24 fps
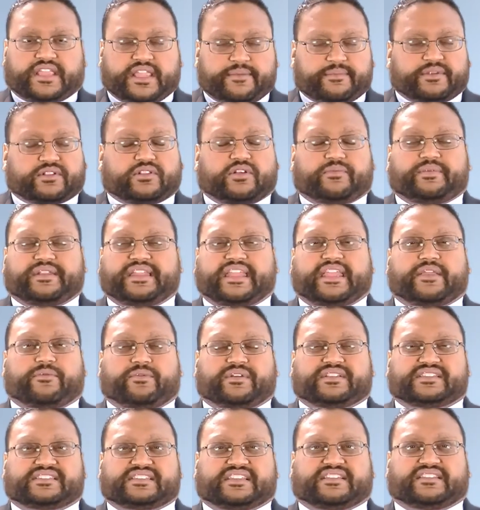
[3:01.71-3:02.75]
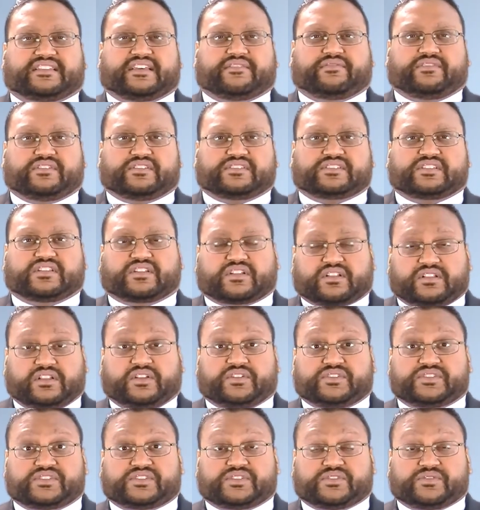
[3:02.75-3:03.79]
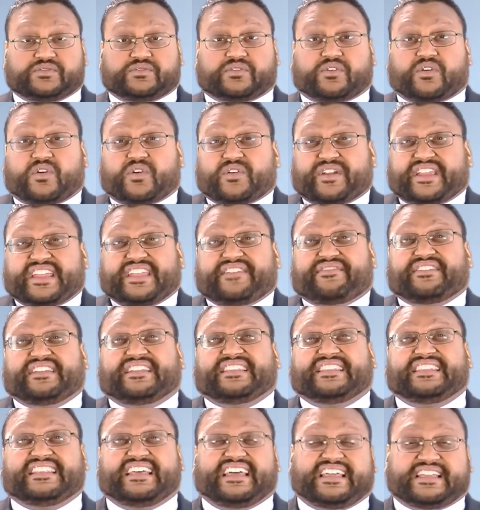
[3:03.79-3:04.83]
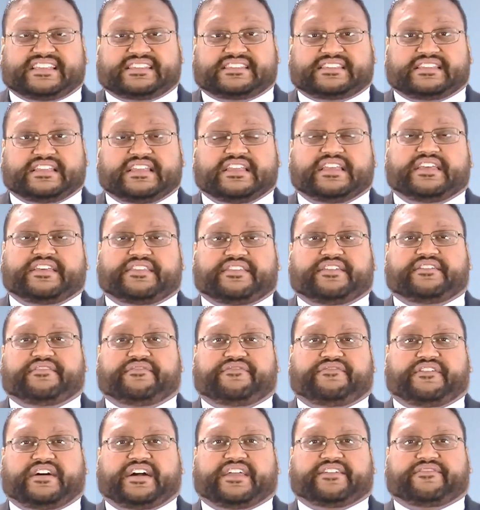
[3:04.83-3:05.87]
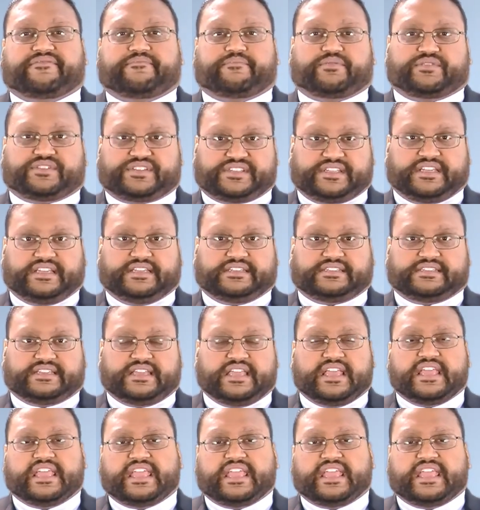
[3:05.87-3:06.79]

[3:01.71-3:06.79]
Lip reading: hemoglobin A1C levels close to or even less than 5%,